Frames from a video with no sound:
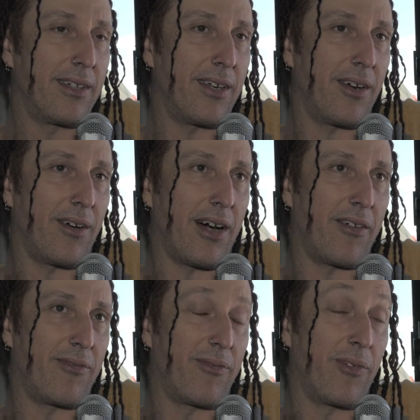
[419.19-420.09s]
you know,
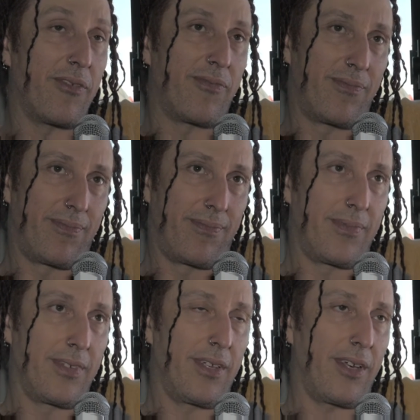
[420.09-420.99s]
I've we've,
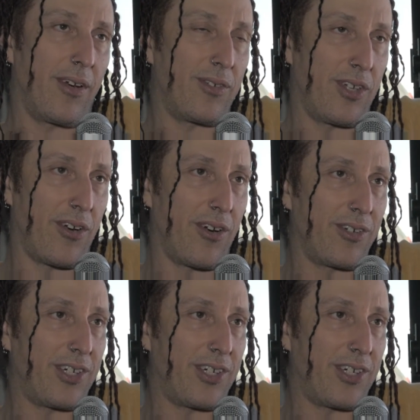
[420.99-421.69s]
you know, done our